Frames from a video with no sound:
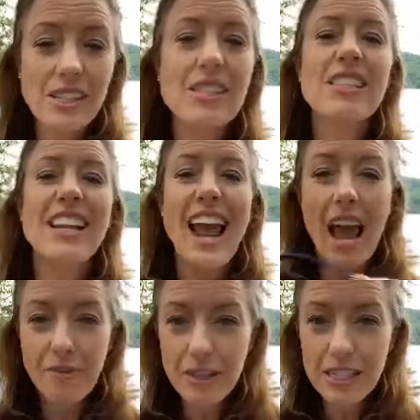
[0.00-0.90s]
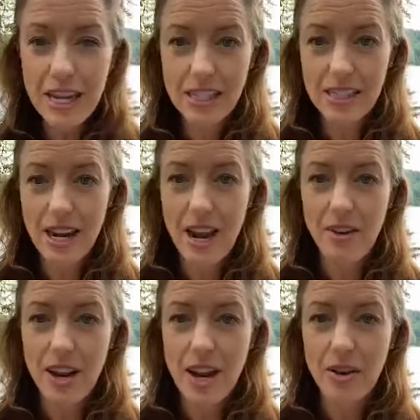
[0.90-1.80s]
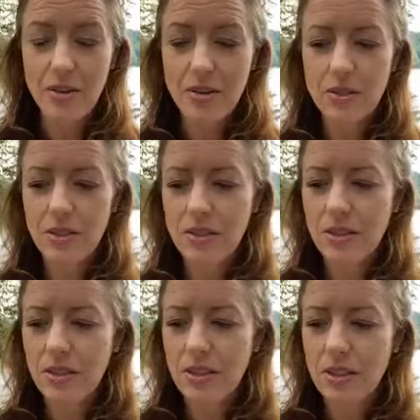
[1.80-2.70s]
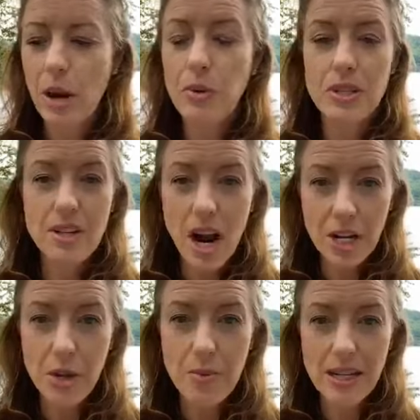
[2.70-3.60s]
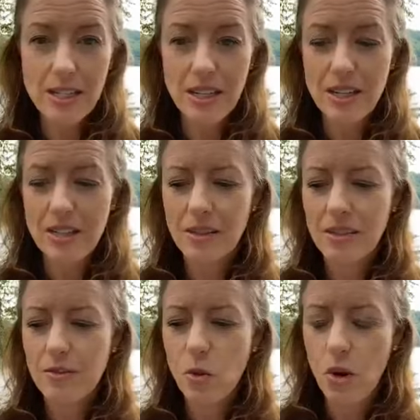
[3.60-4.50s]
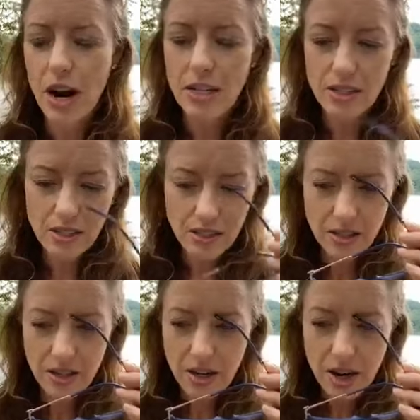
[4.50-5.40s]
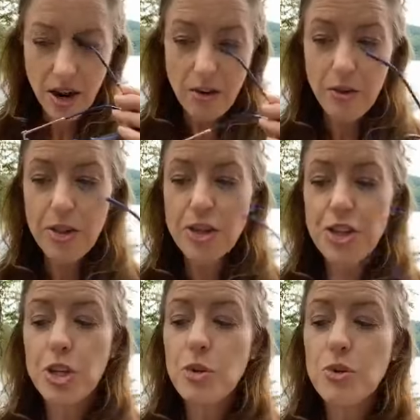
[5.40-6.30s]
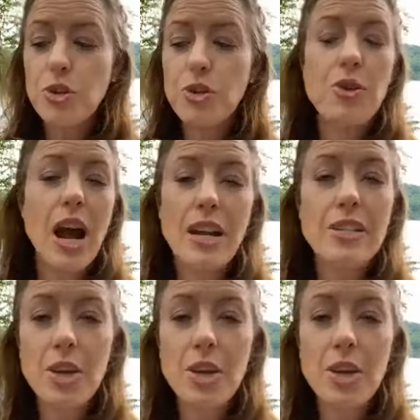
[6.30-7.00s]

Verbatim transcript: This is an everyday scenario that was documented for us. For the Jews do not